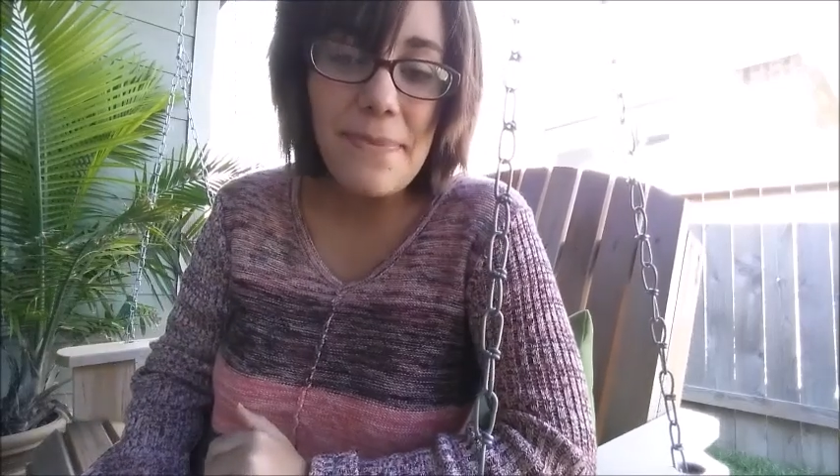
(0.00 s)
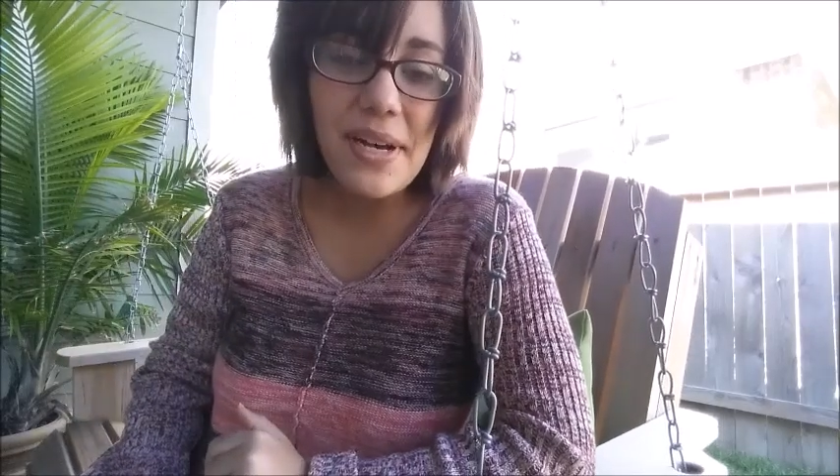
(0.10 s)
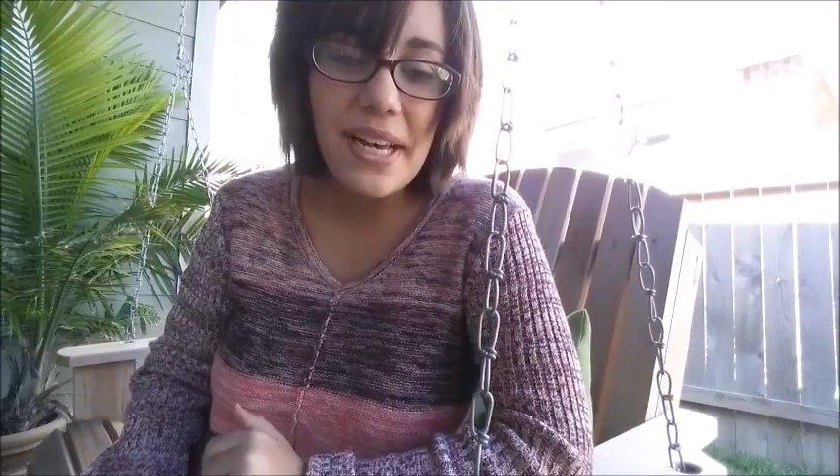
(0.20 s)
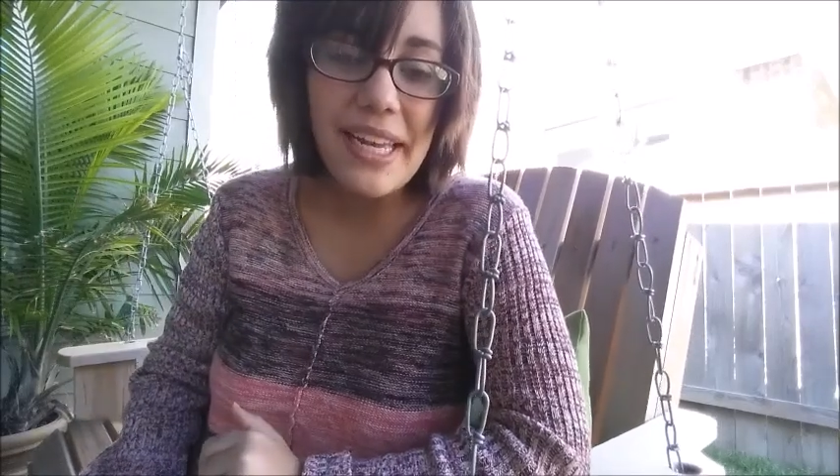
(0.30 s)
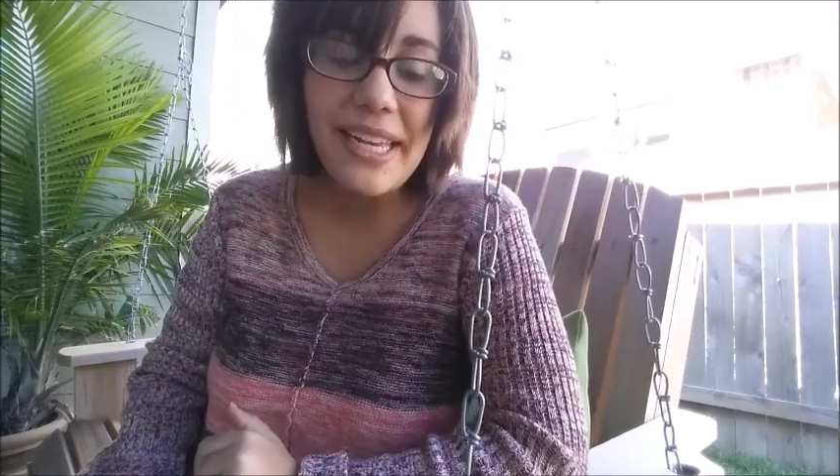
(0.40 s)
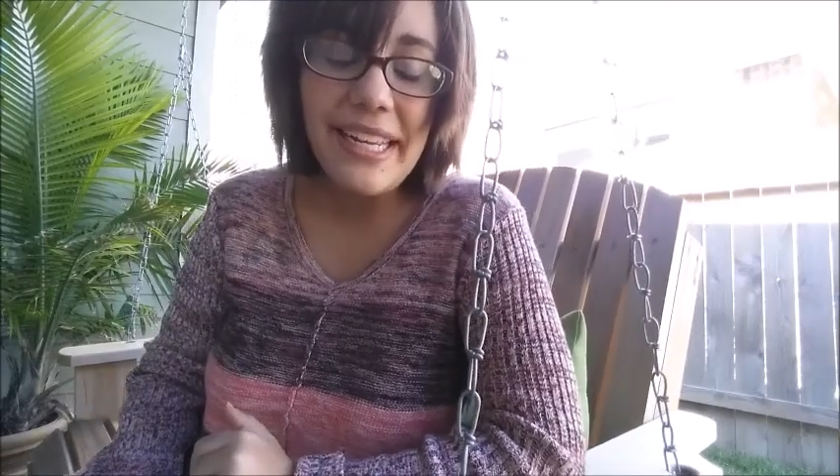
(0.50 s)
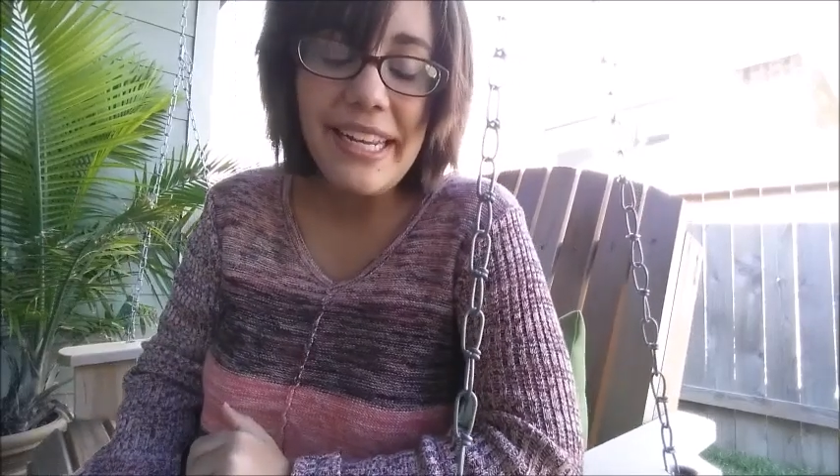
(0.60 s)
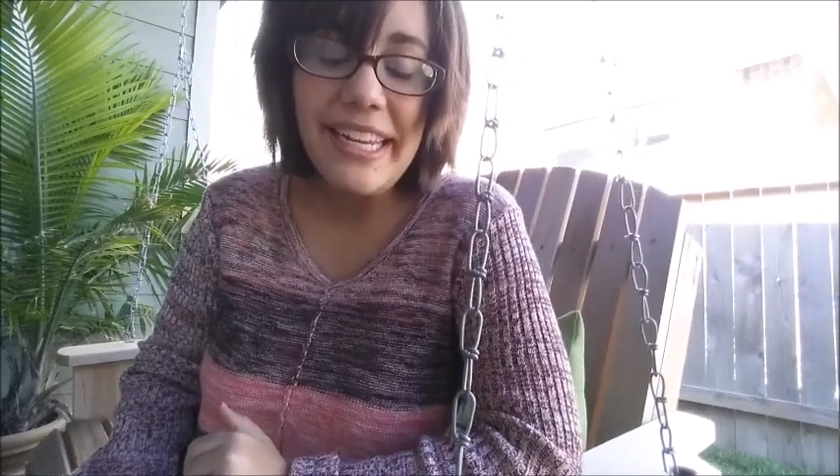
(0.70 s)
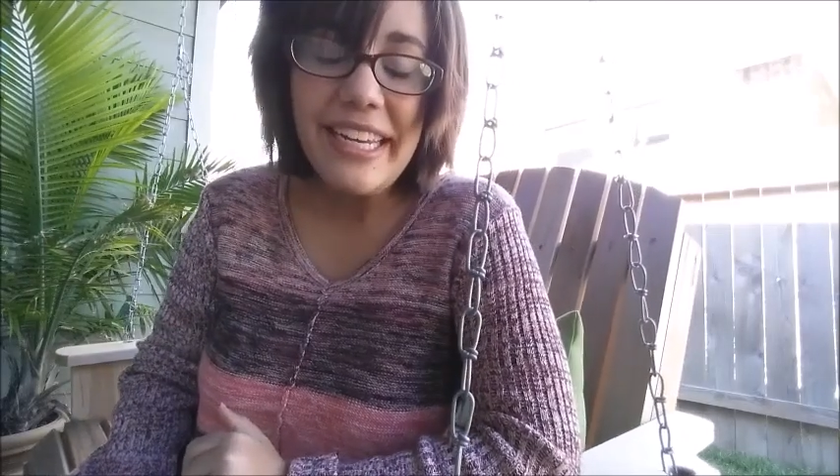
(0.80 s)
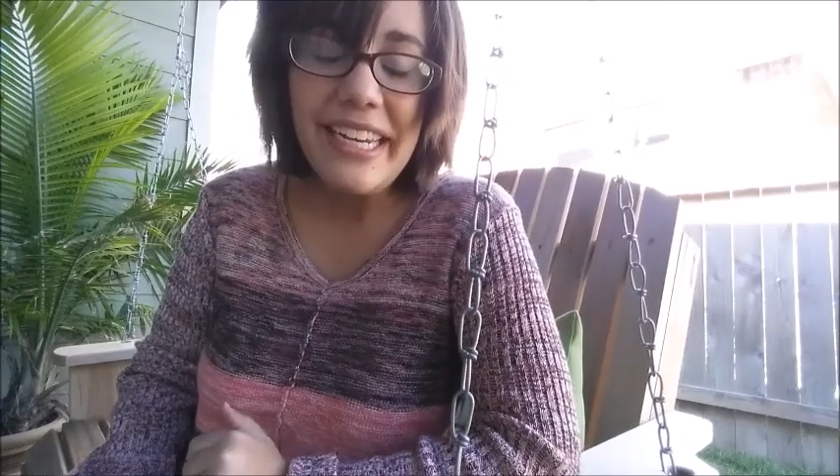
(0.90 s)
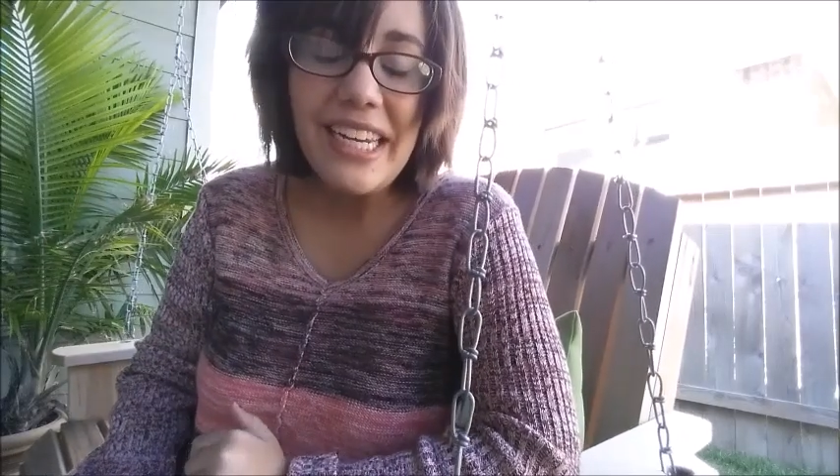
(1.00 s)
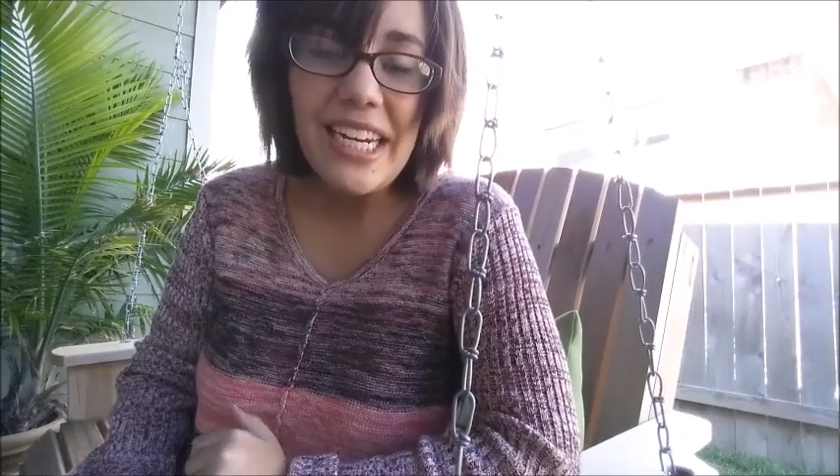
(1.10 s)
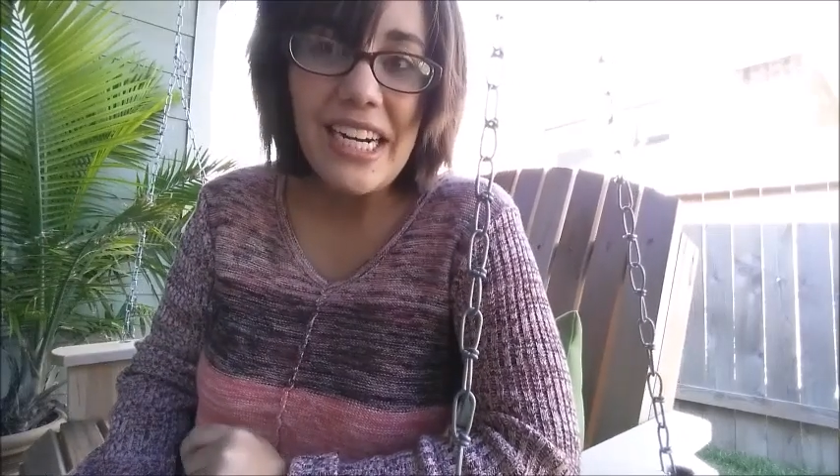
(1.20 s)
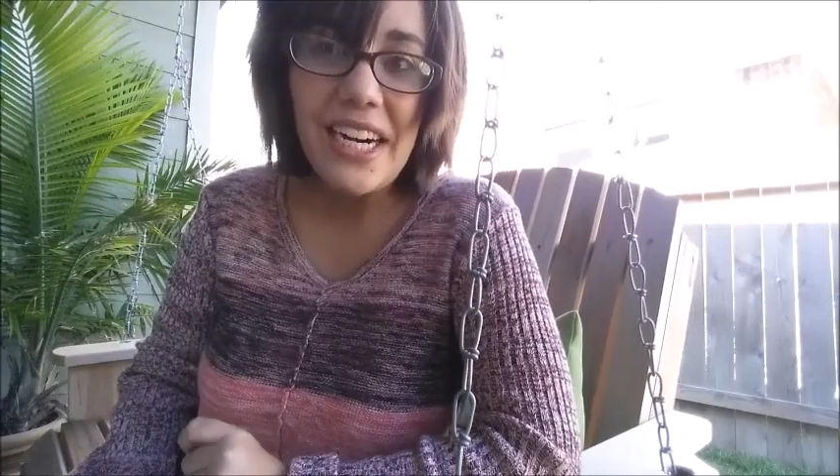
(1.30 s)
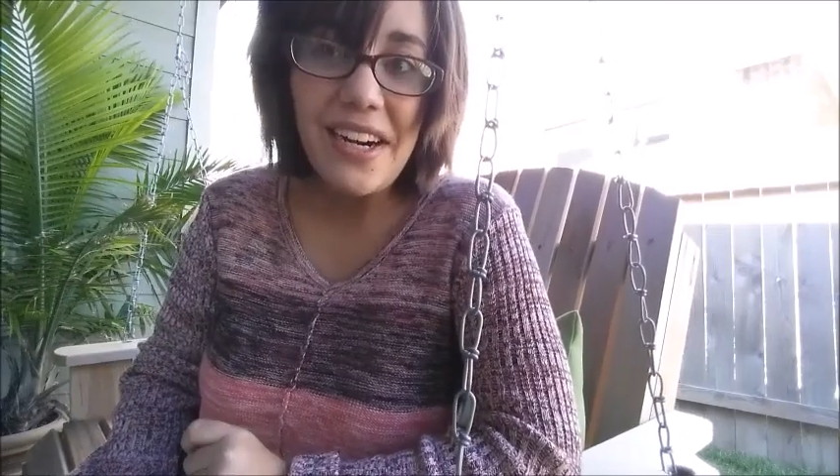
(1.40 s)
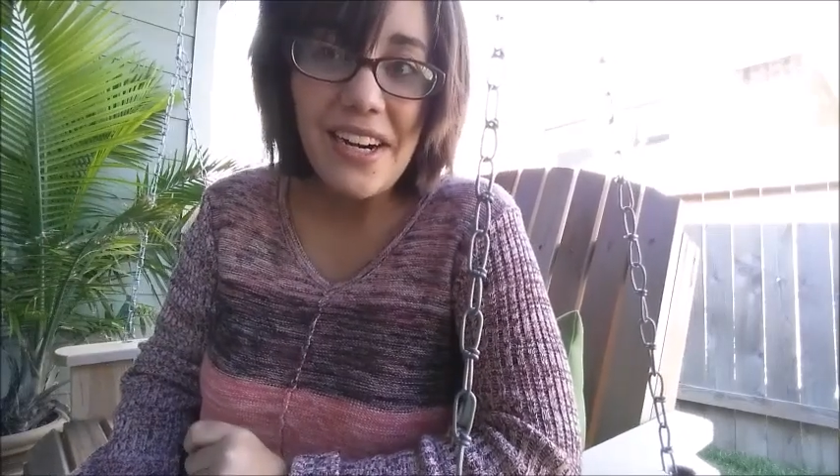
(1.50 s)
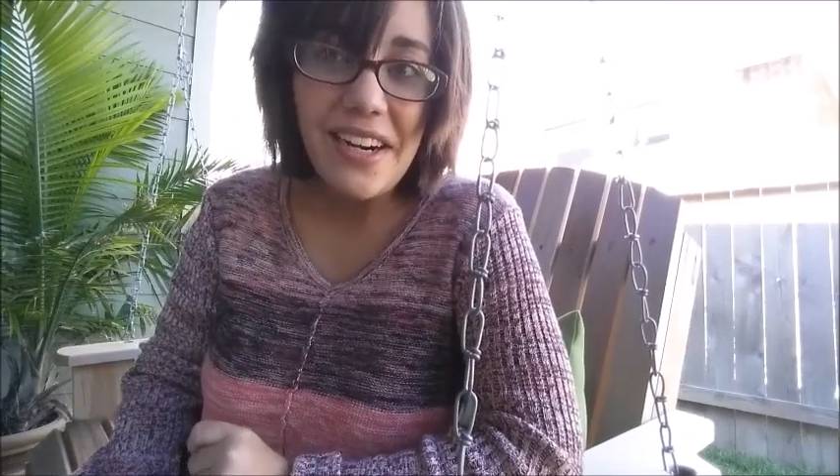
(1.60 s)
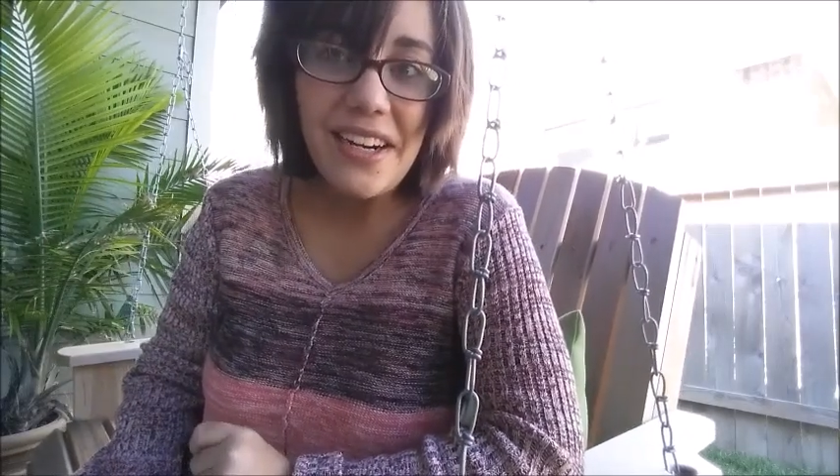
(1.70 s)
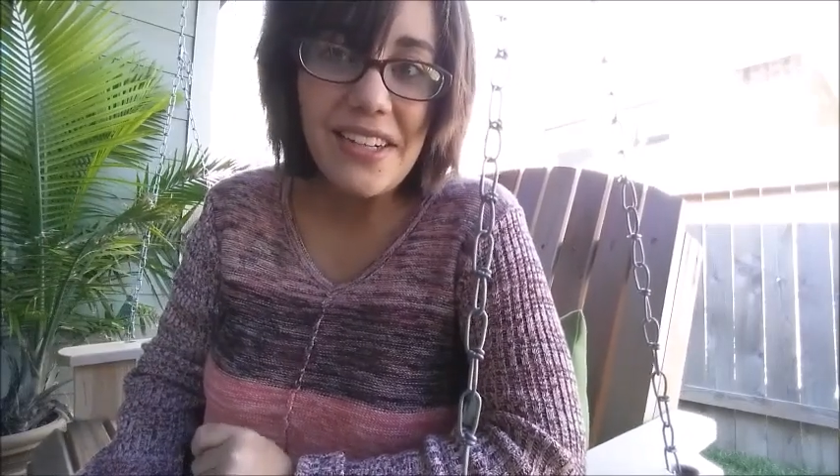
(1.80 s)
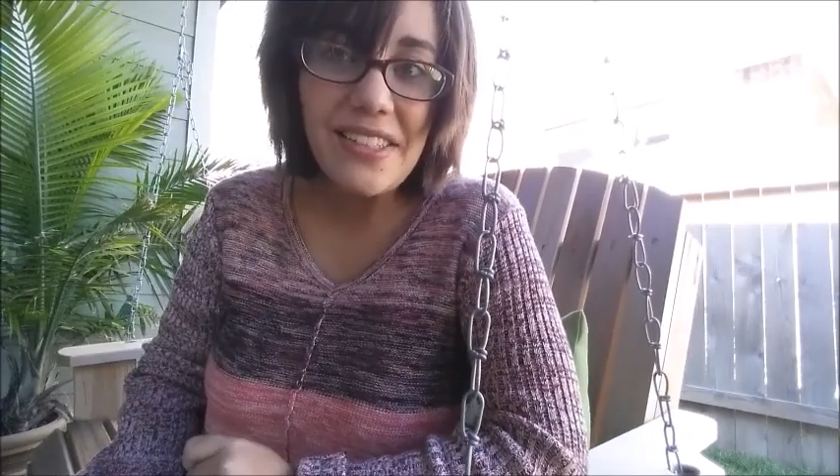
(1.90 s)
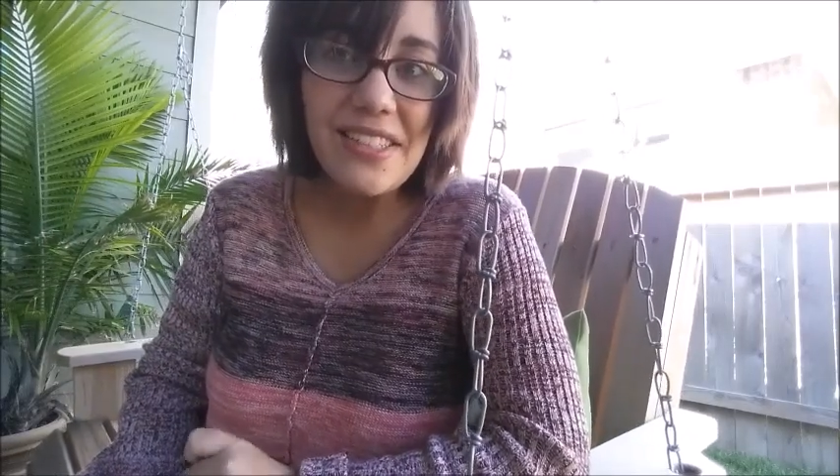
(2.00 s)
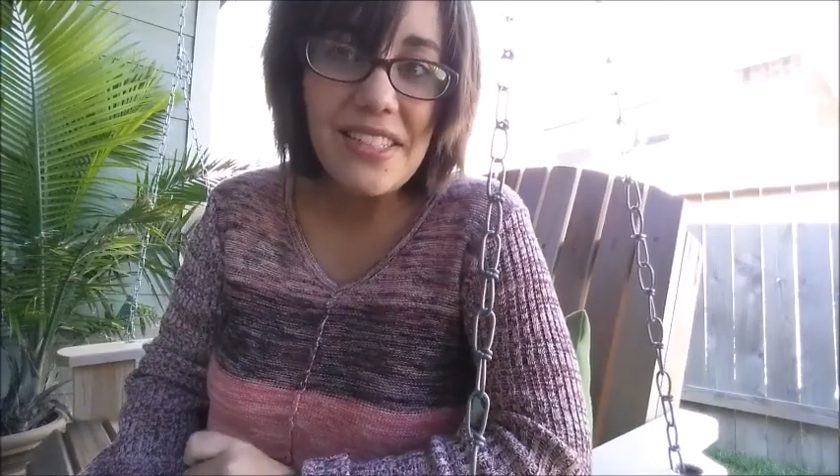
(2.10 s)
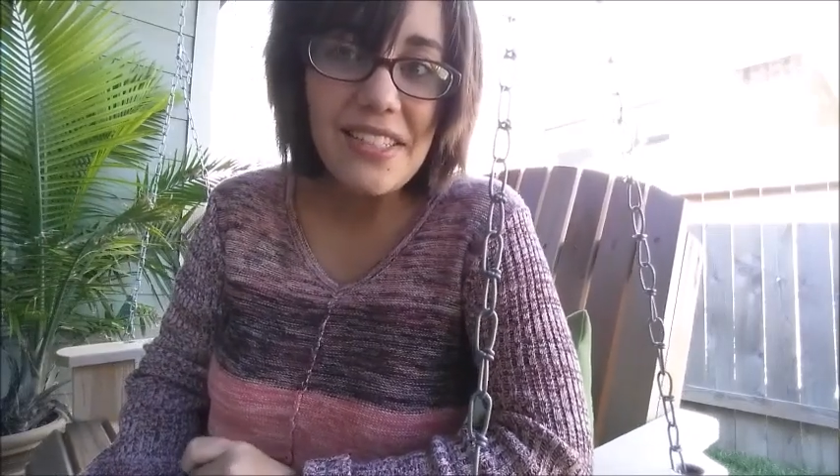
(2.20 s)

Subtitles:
but her